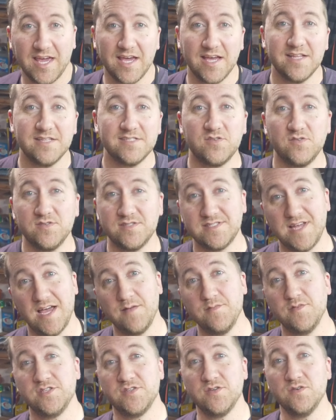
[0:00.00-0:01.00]
and so it's
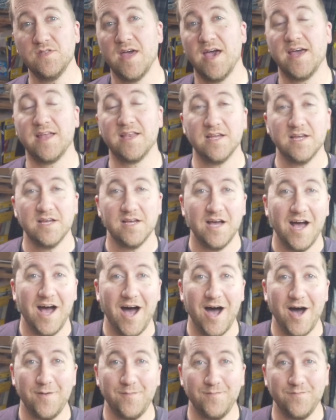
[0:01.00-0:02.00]
time to do that.
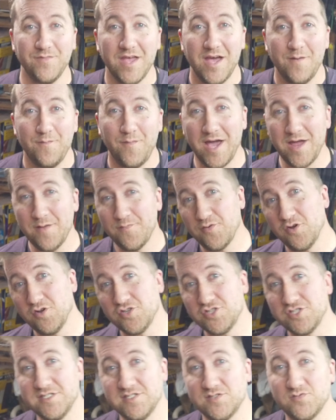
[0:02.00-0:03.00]
My
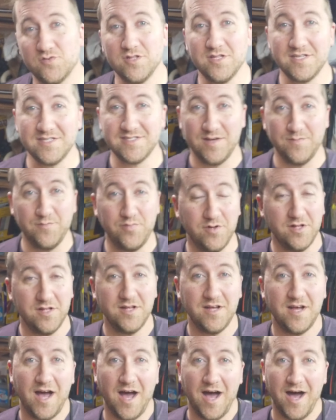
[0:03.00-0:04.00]
approach is really
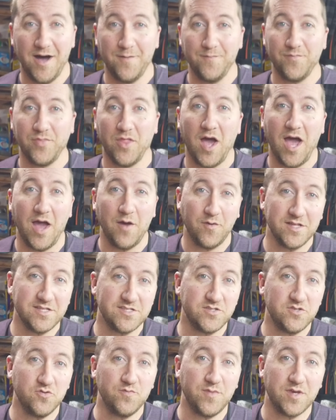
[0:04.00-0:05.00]
simple. I went
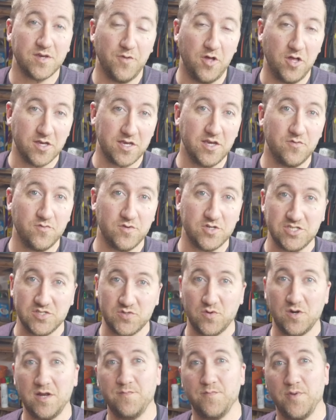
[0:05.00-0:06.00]
to McMulkin, which
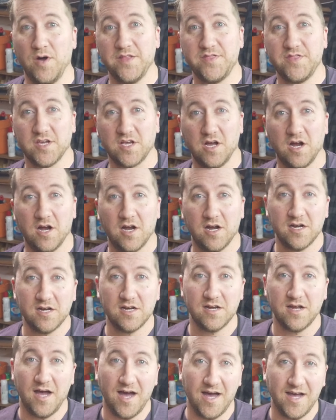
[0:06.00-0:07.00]
is where I bought the
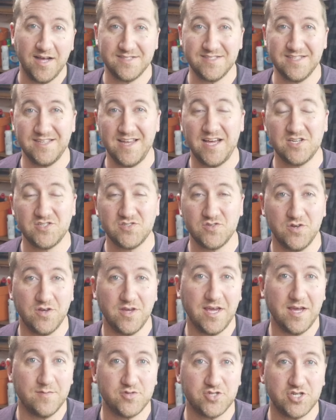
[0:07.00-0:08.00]
car. It's in Nashua, New
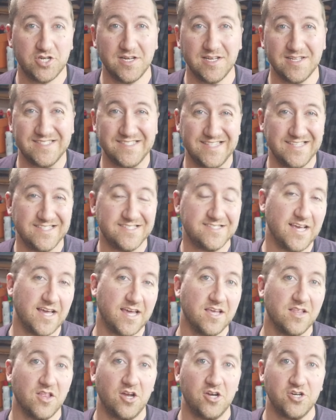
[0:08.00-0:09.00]
Hampshire. It's the
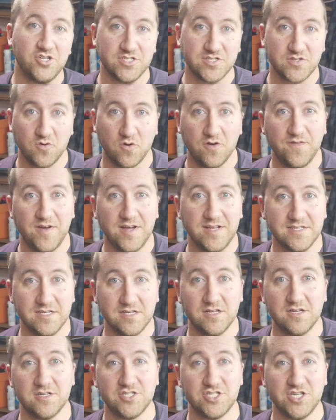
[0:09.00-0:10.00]
second largest Corvette
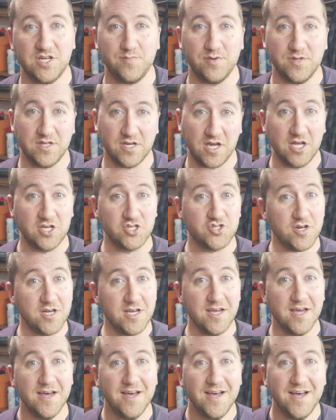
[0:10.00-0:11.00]
dealership in the
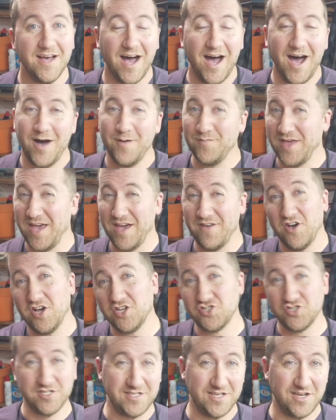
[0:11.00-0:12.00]
country. They have
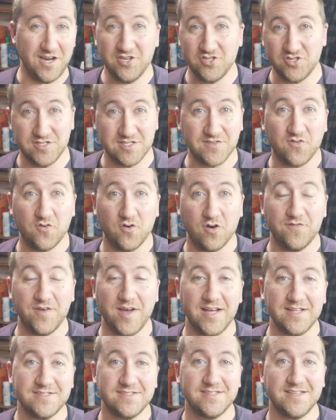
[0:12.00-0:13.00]
hundreds and hundreds of
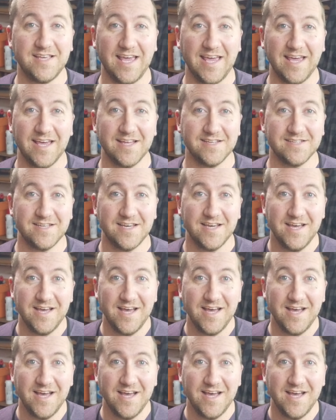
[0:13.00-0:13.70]
Corvettes, and